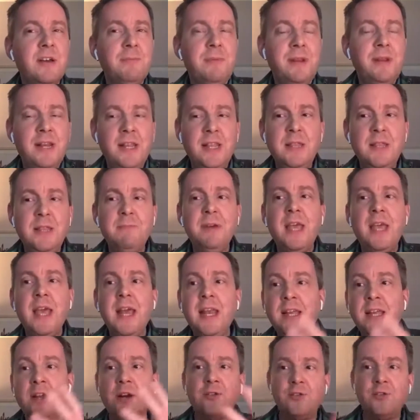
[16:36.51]
I mean, in the
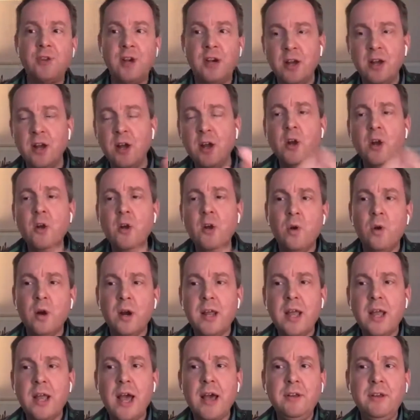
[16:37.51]
beginning, you're trying to
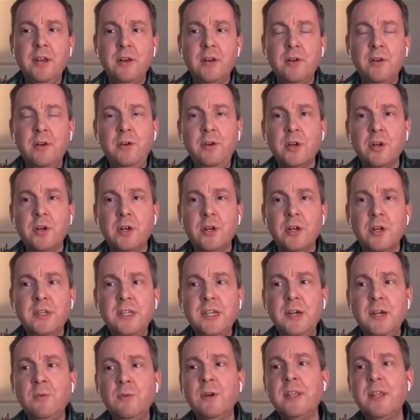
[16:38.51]
work out, who you're going to
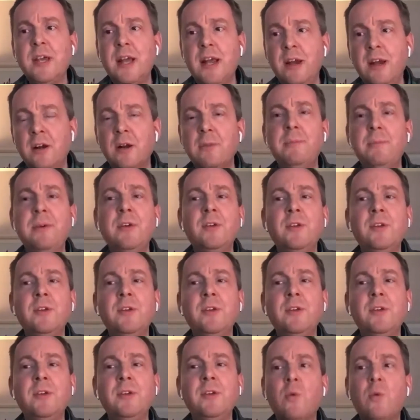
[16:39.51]
deal with, how you're going to build your
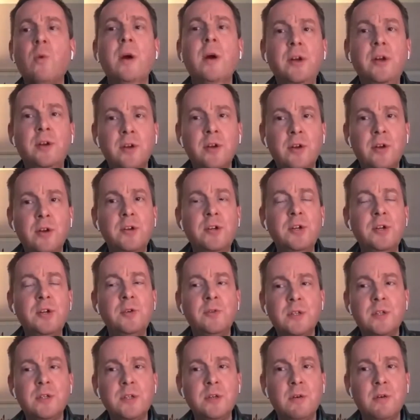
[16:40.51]
book, what you're going to
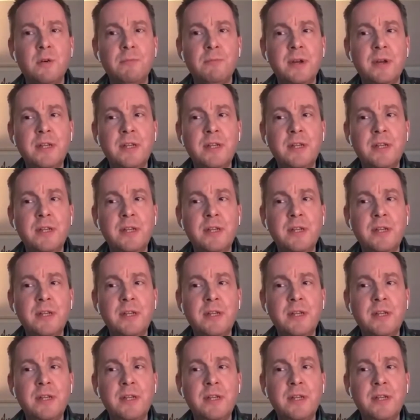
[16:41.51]
do, and so on.